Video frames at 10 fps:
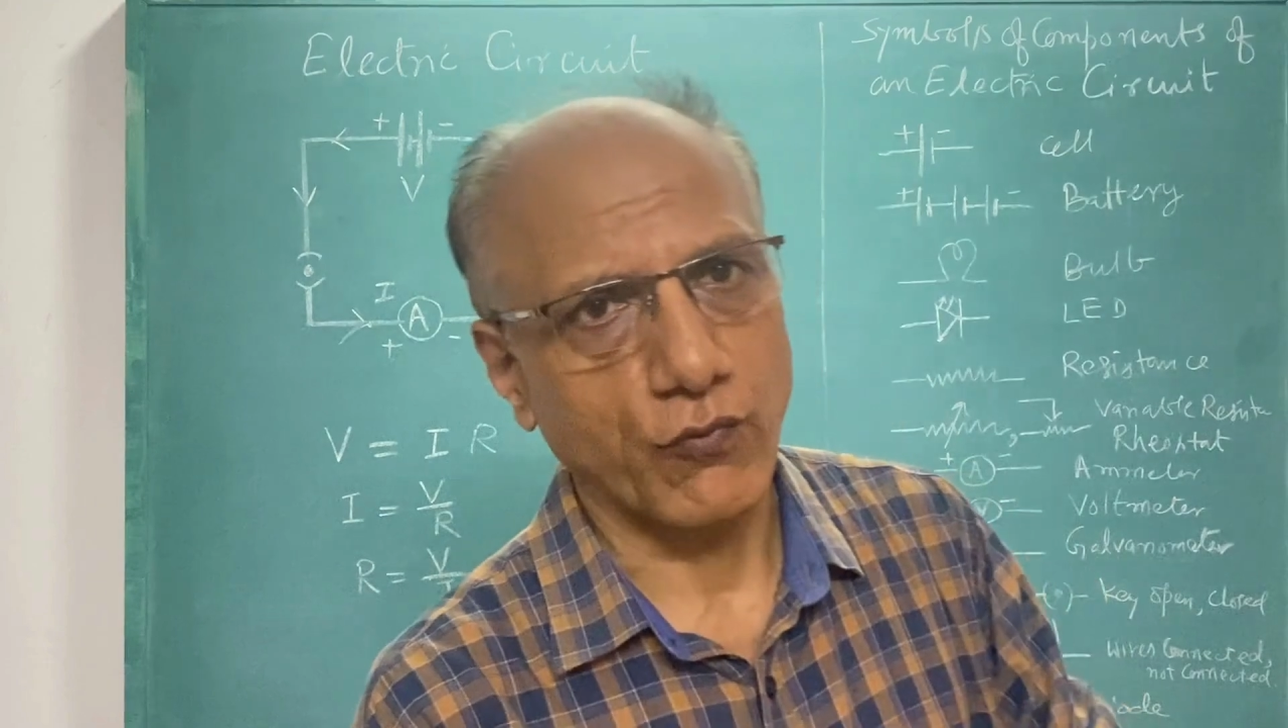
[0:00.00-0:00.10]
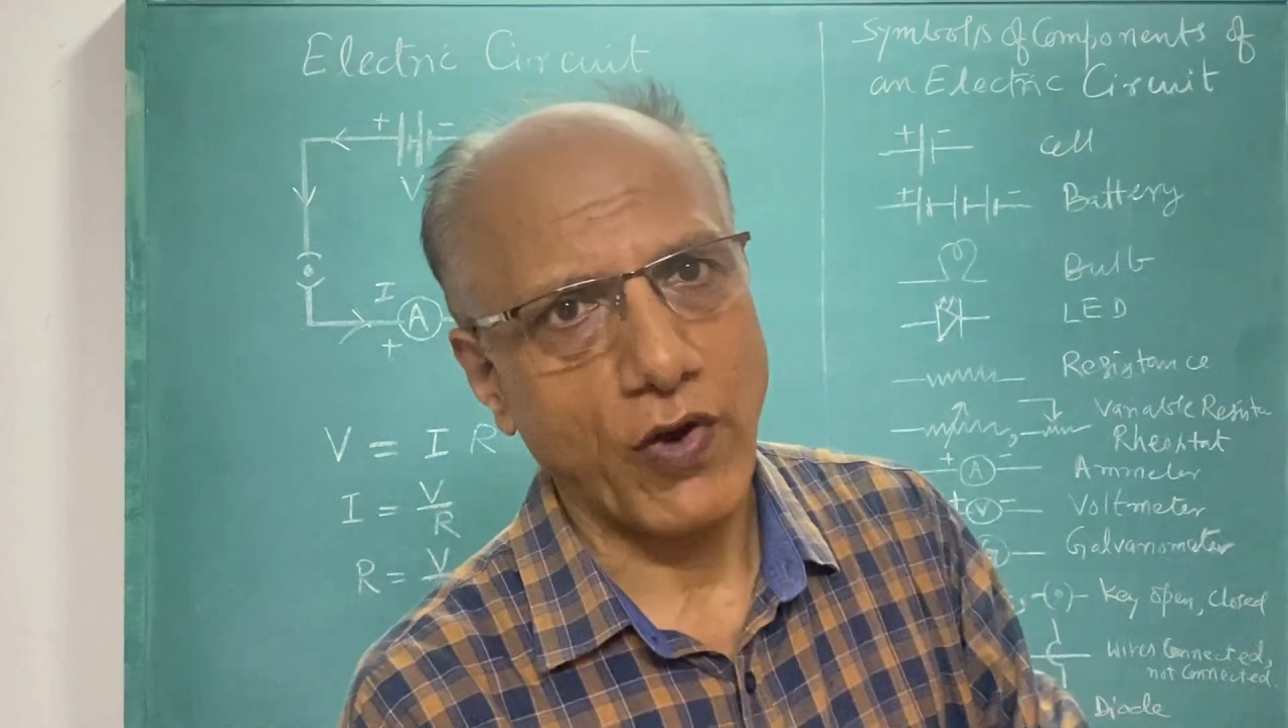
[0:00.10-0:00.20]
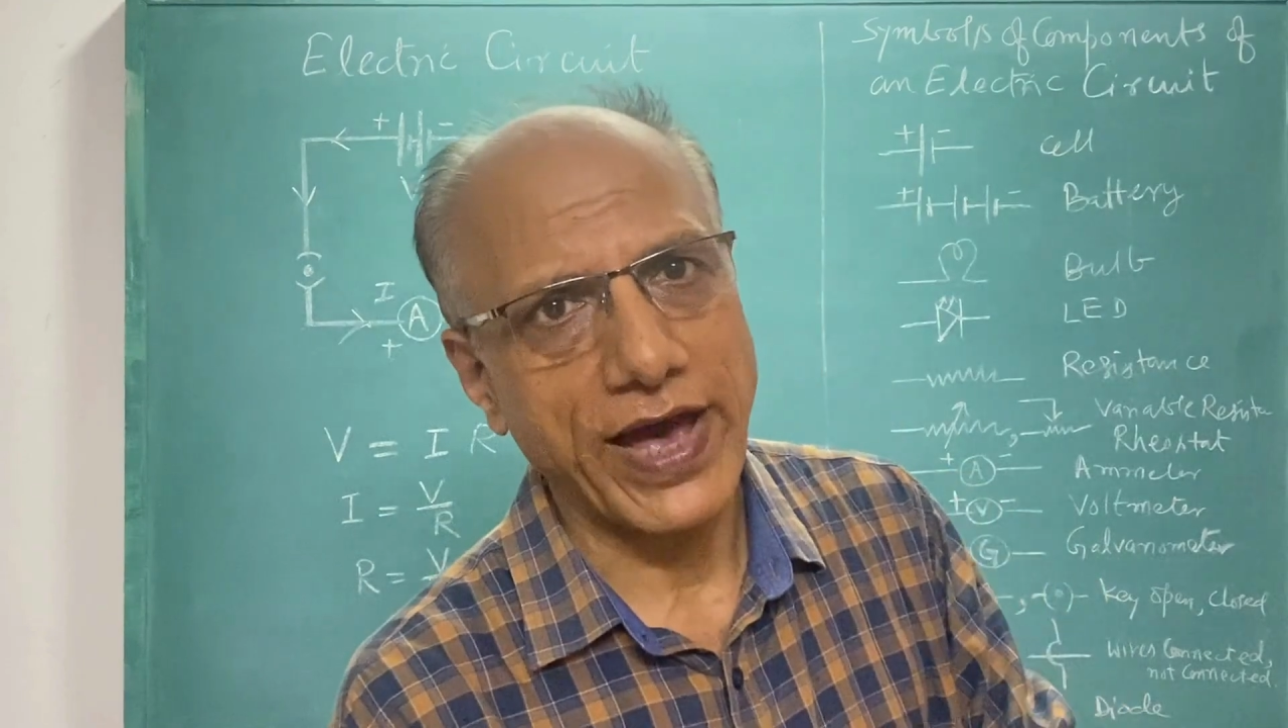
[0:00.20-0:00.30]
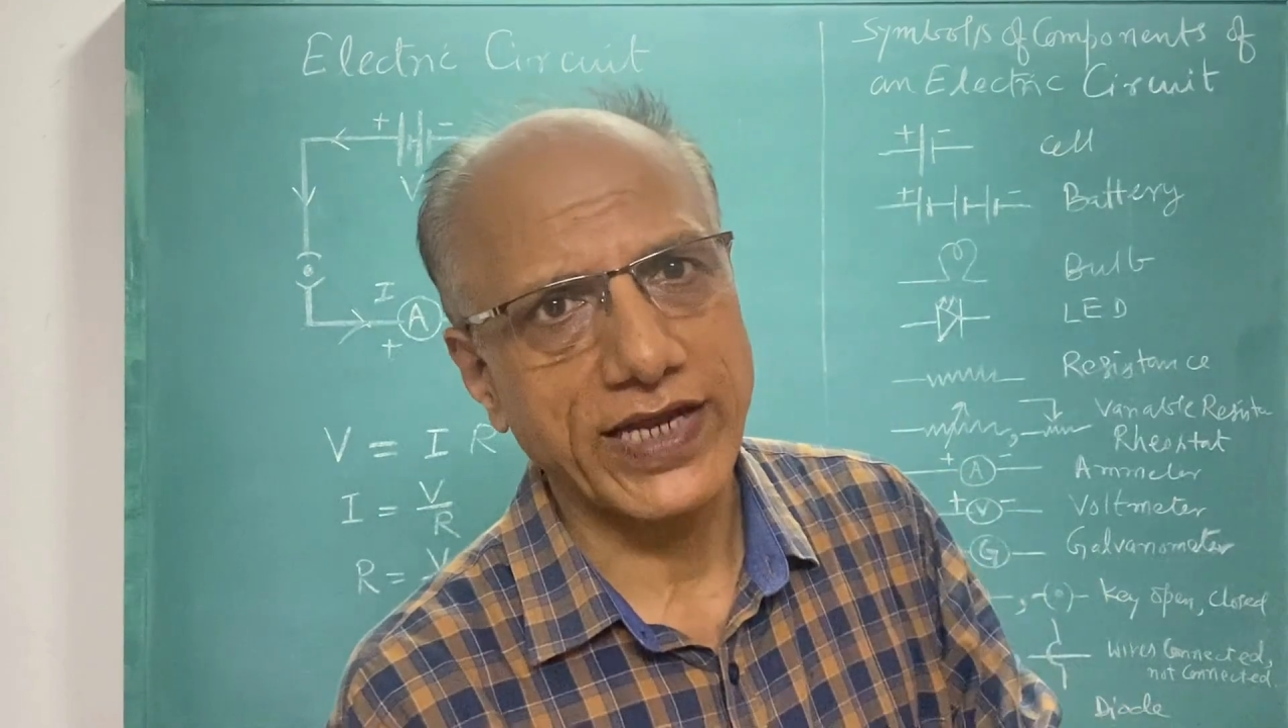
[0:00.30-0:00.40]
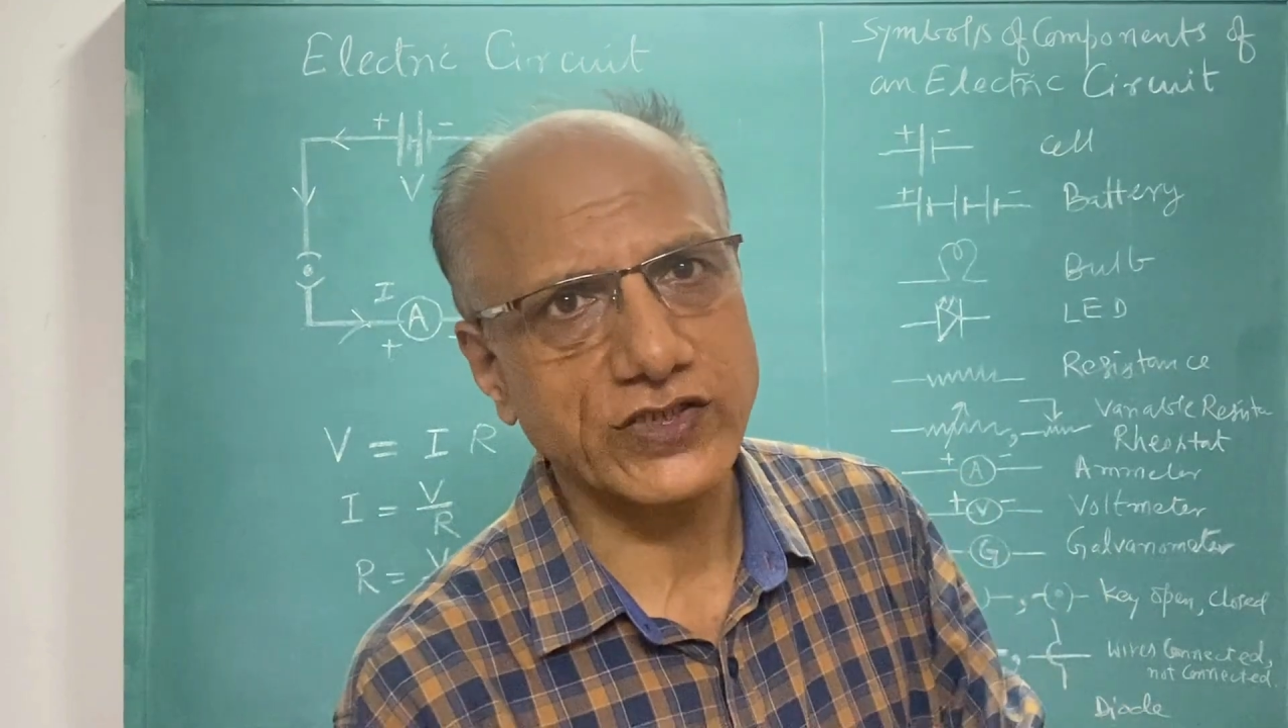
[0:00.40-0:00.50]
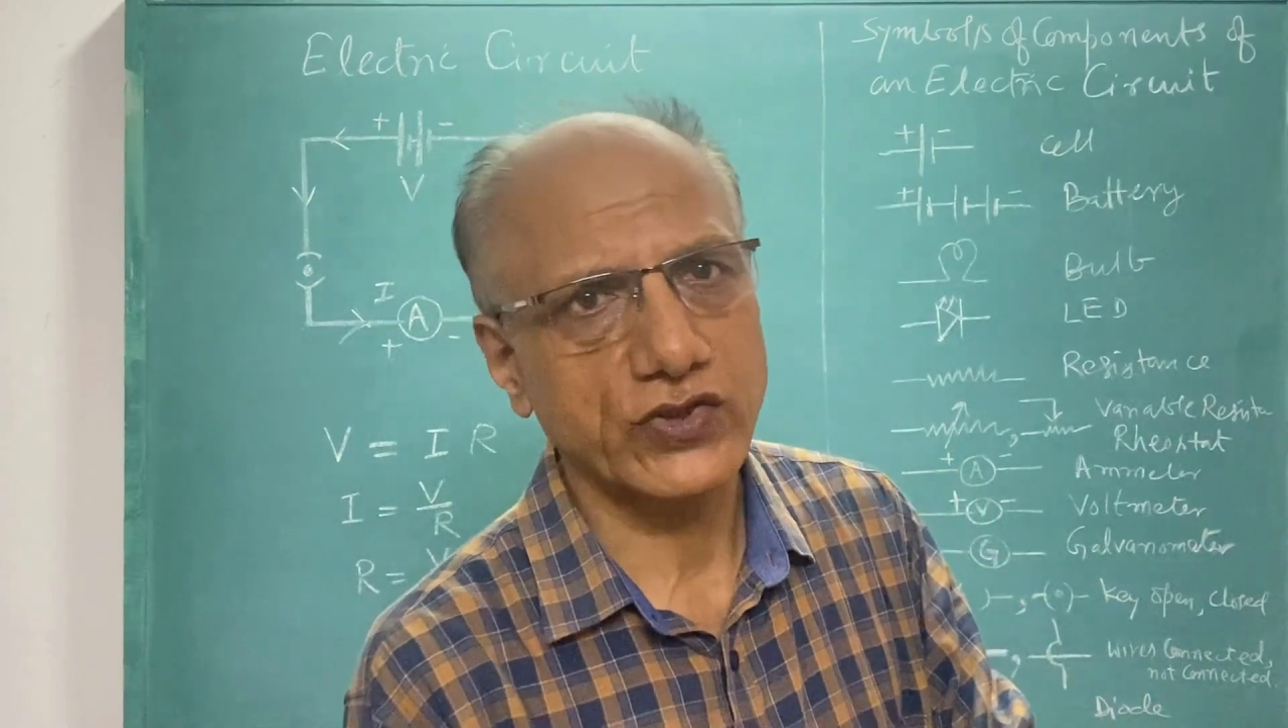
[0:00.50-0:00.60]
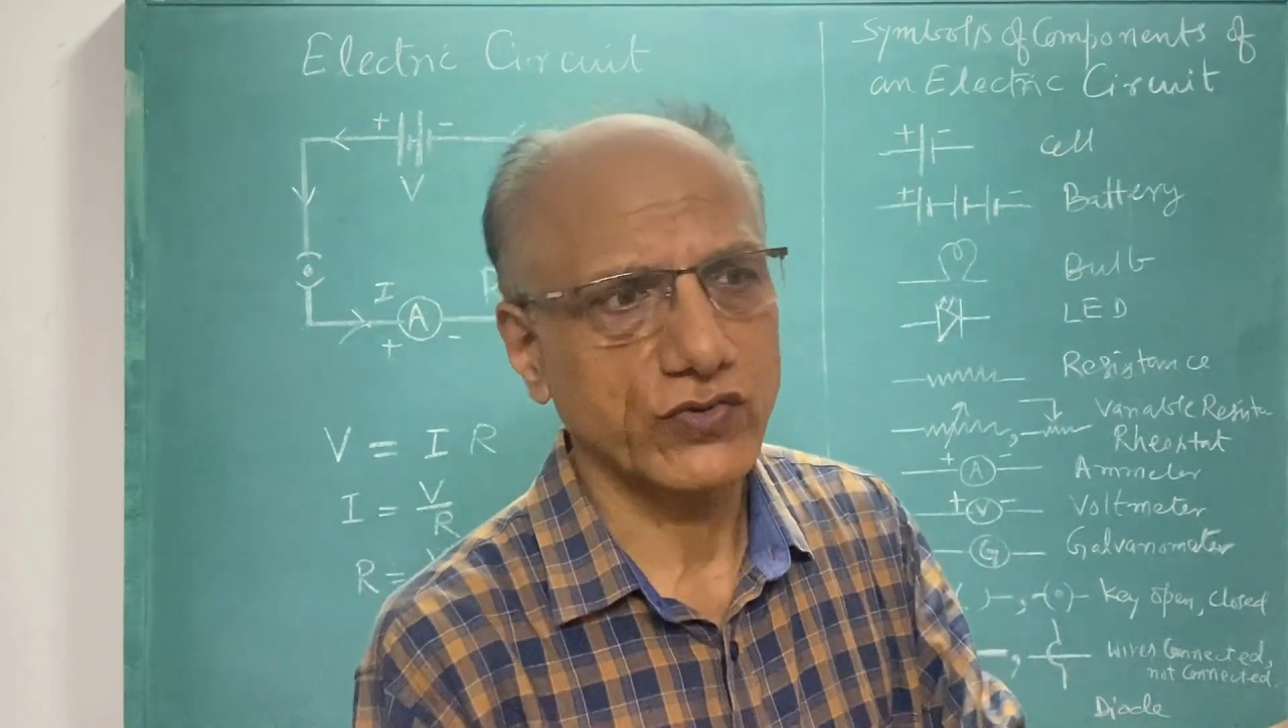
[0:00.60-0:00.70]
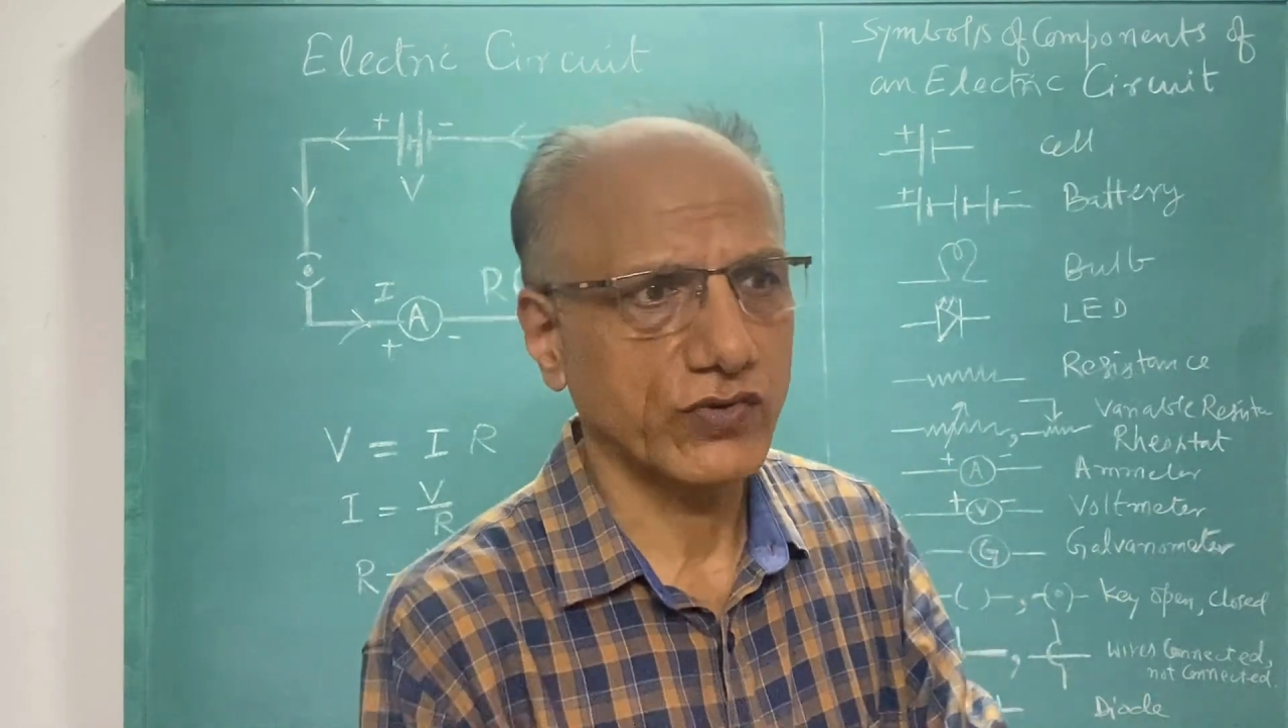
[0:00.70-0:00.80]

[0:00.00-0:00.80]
wires.